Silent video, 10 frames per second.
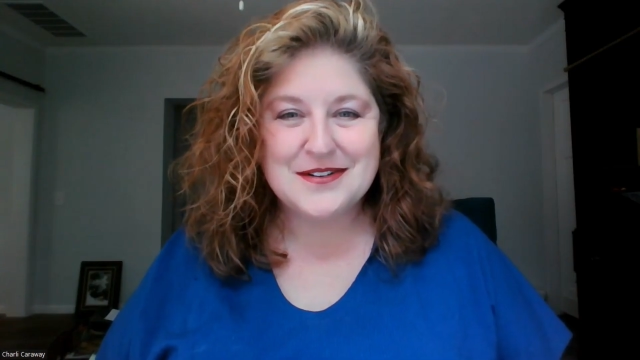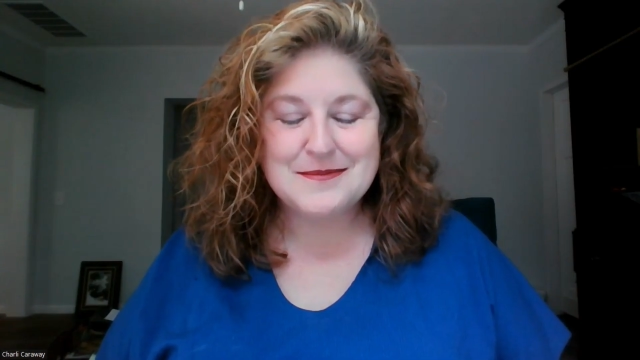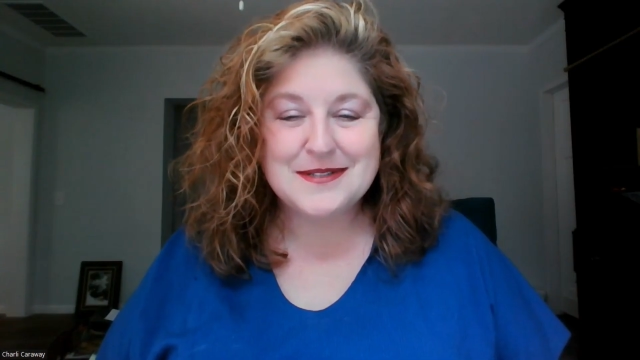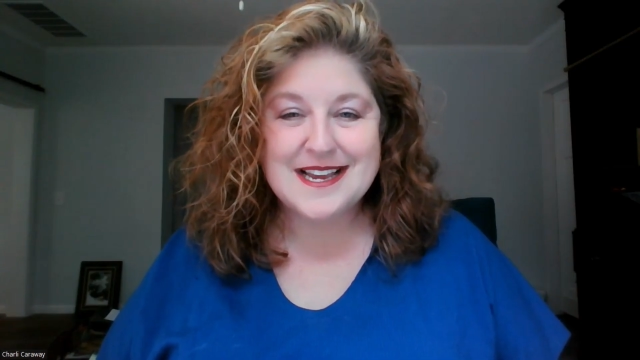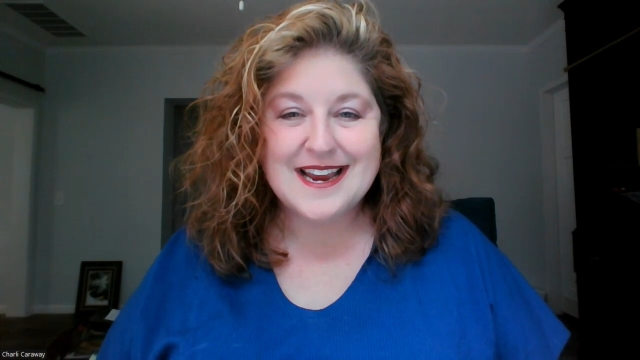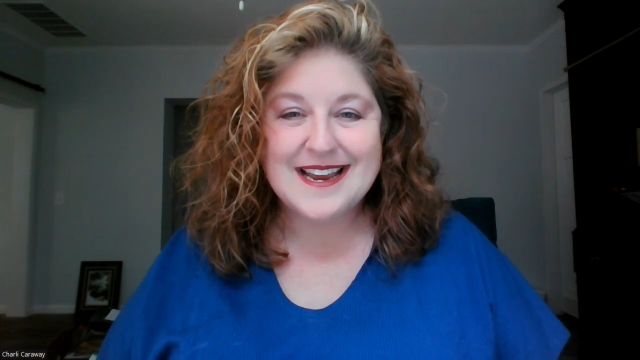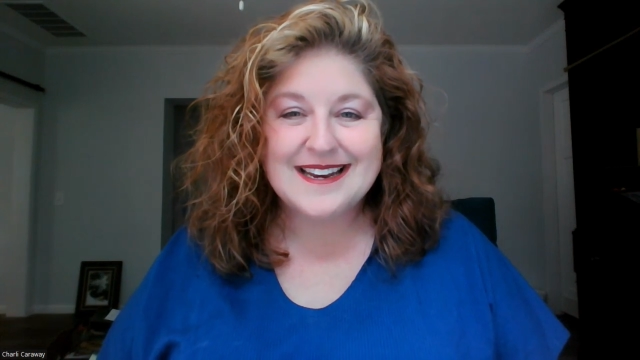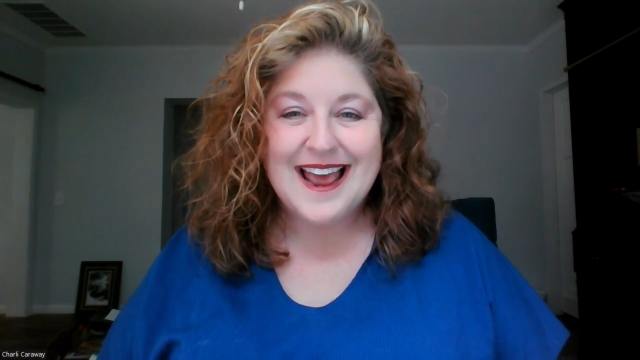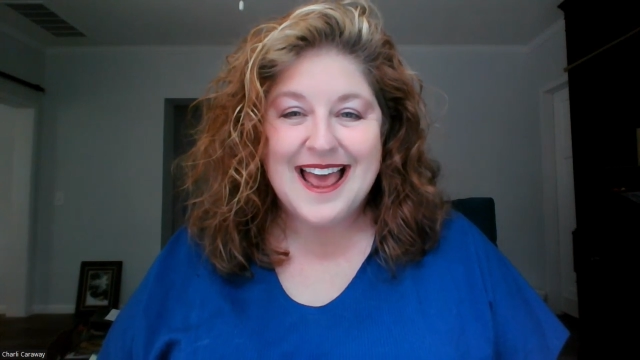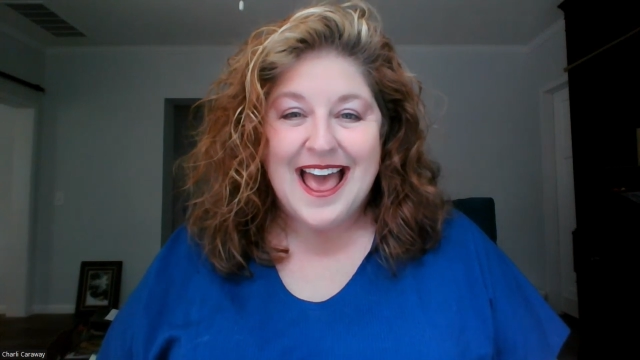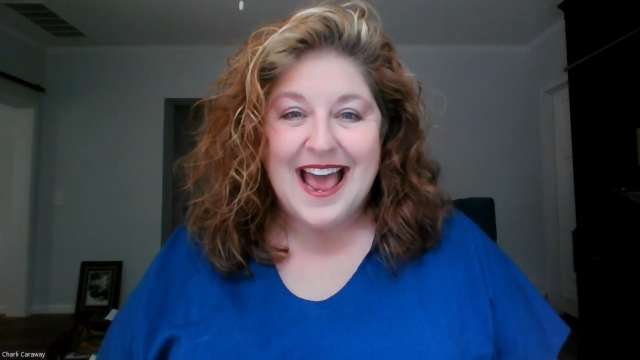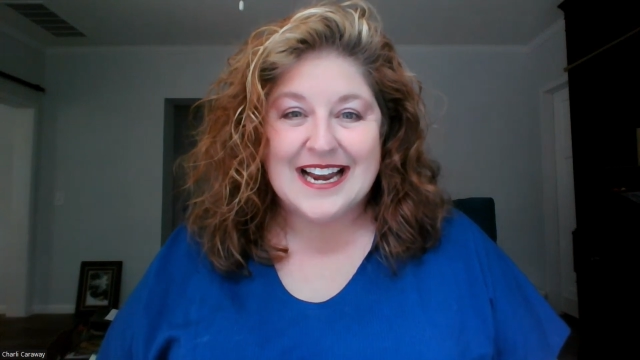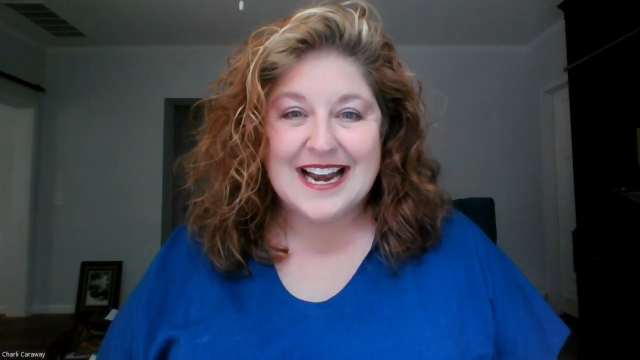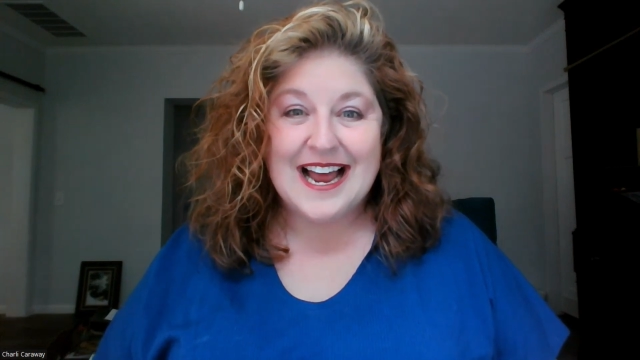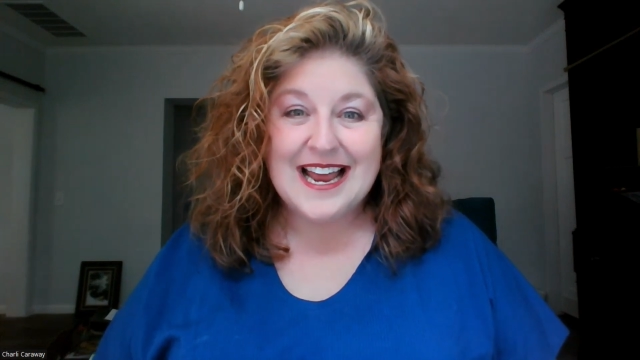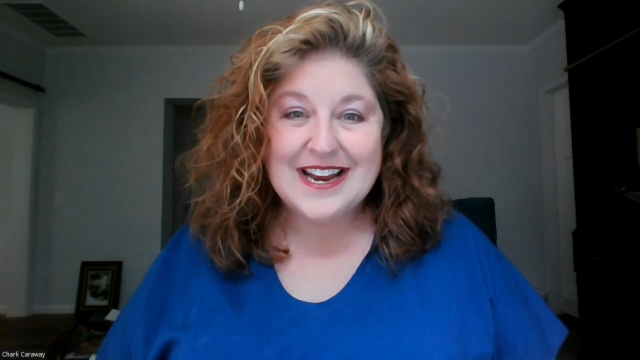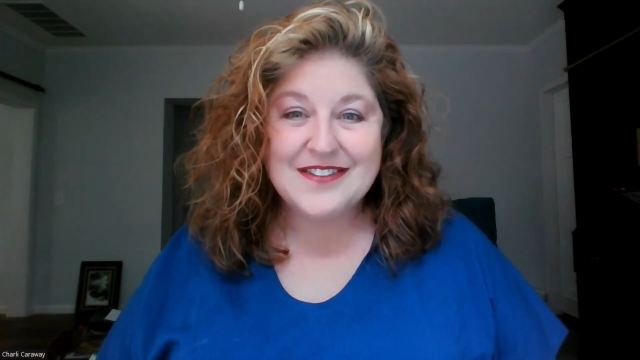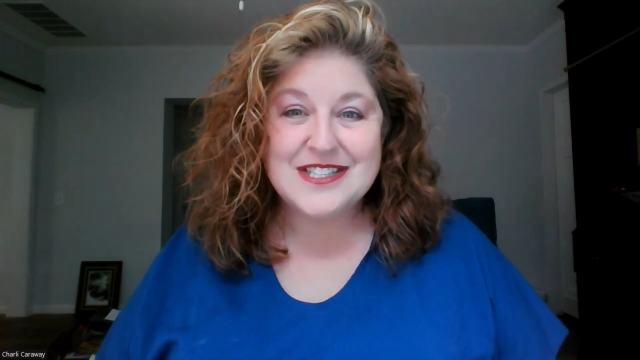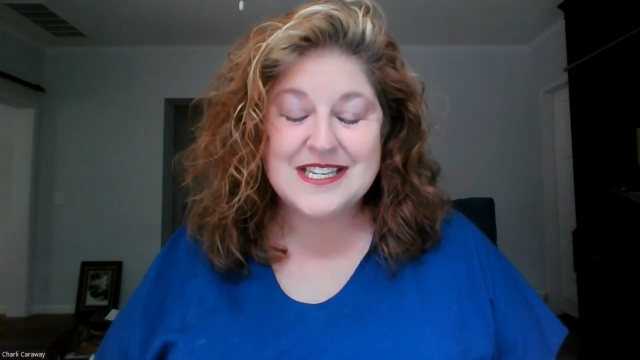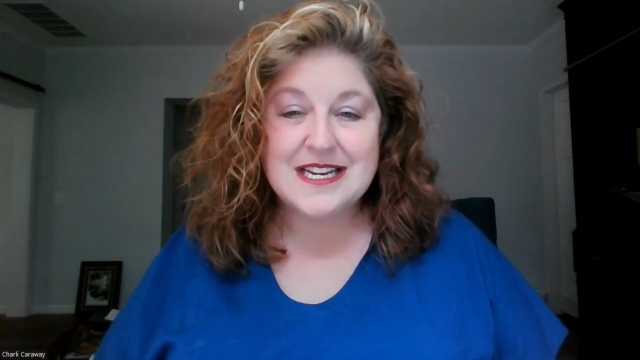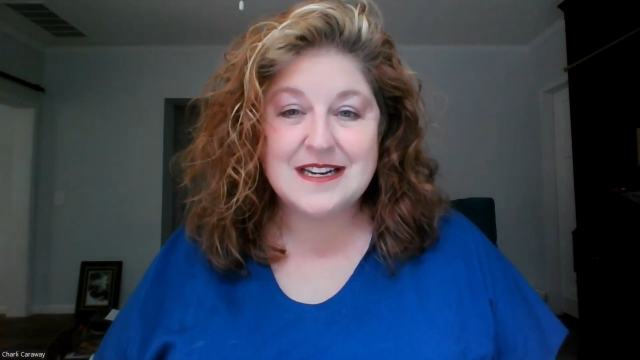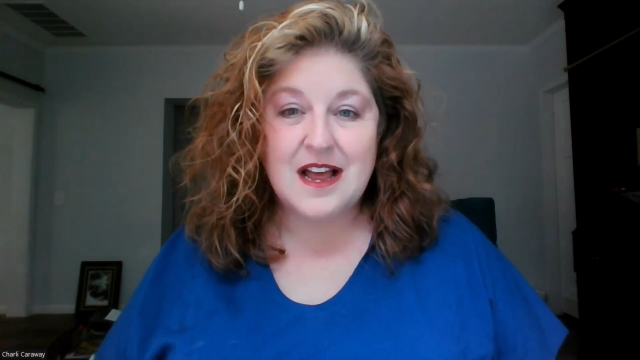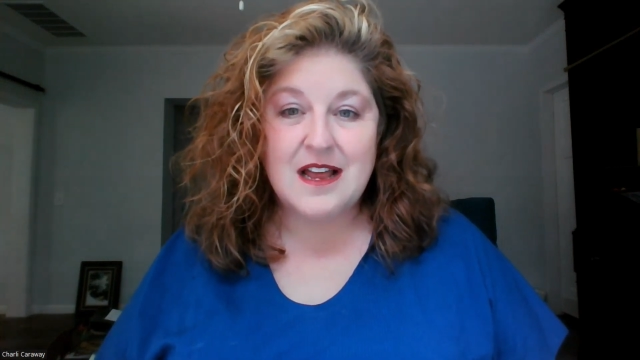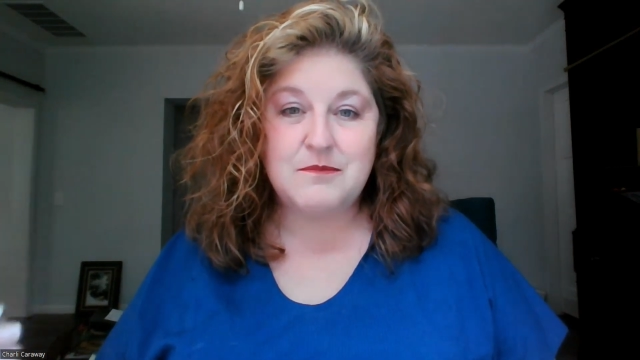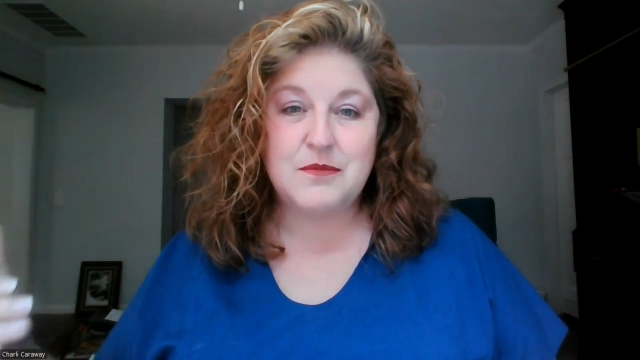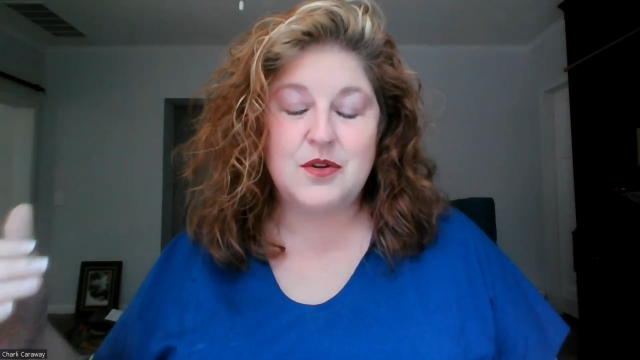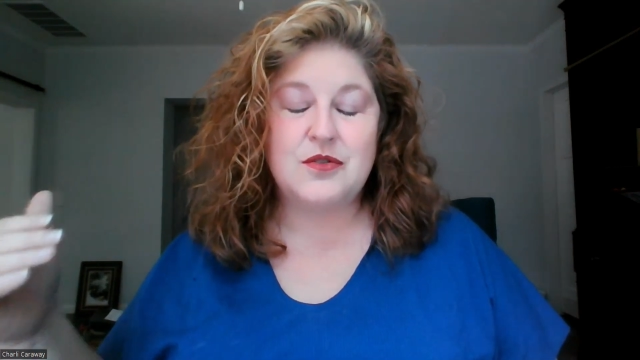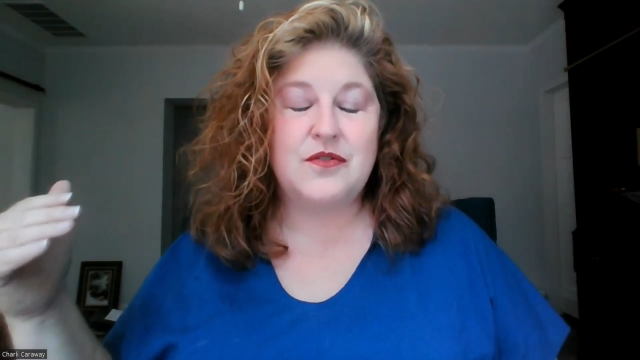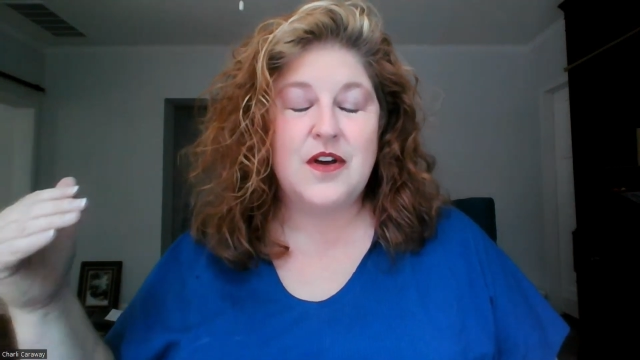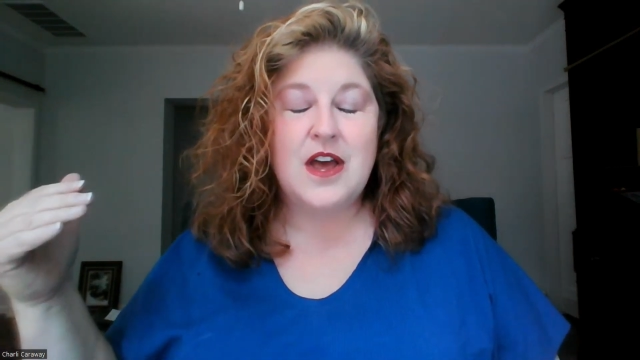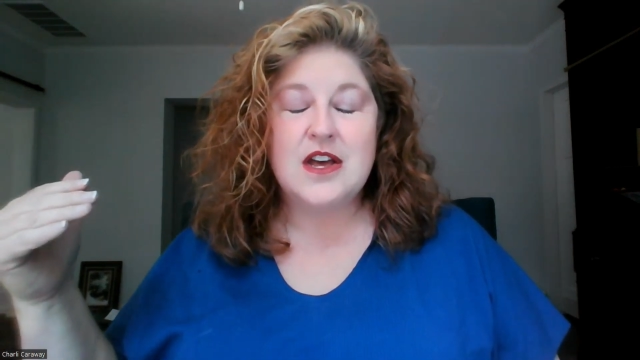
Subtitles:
You know what I'm saying? And I have seen God move